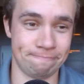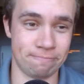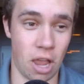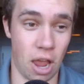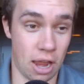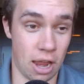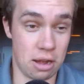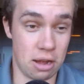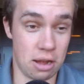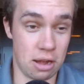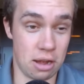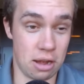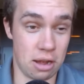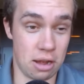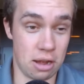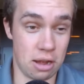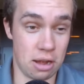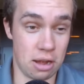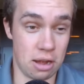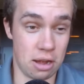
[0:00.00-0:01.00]
I'd, I'd
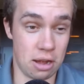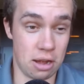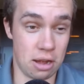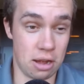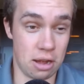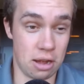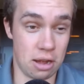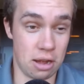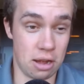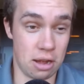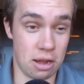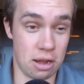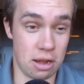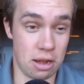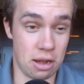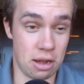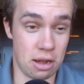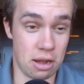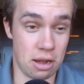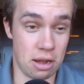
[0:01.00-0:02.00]
be, I'd be
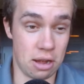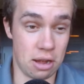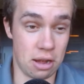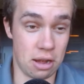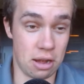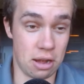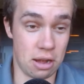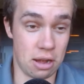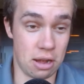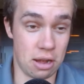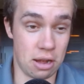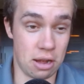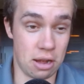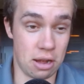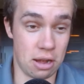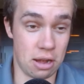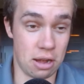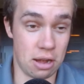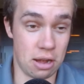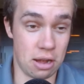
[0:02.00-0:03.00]
surprised, but not
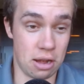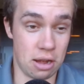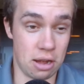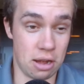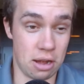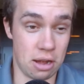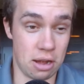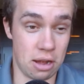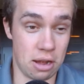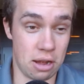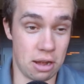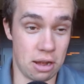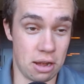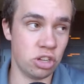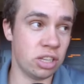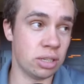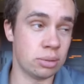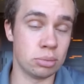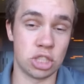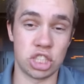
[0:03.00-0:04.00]
shocked. I don't
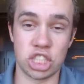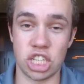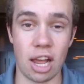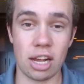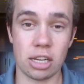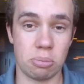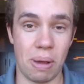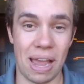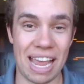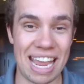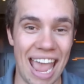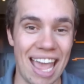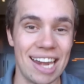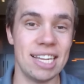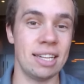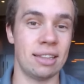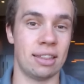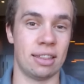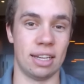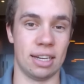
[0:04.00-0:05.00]
know that I'm shocked by
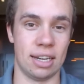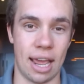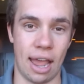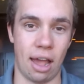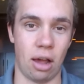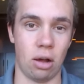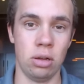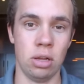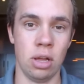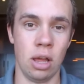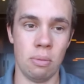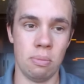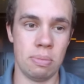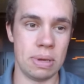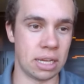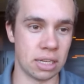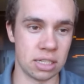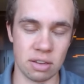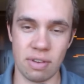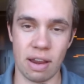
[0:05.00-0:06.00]
anything now
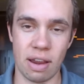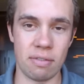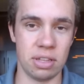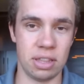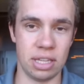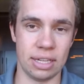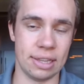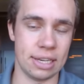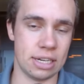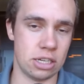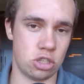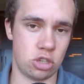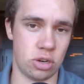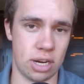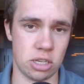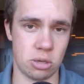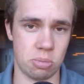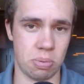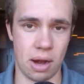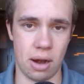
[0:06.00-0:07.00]
because of everything that has
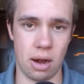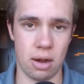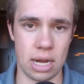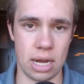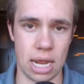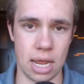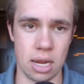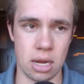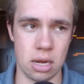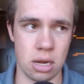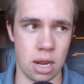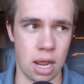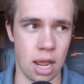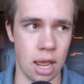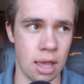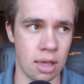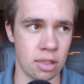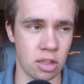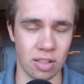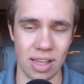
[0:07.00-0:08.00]
transpired in
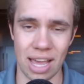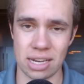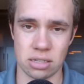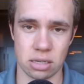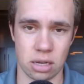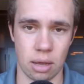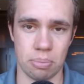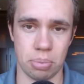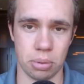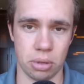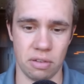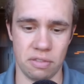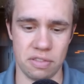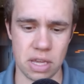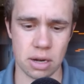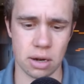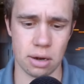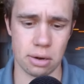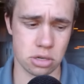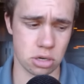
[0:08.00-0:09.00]
in the last couple of
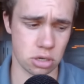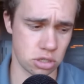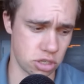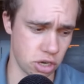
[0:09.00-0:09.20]
years.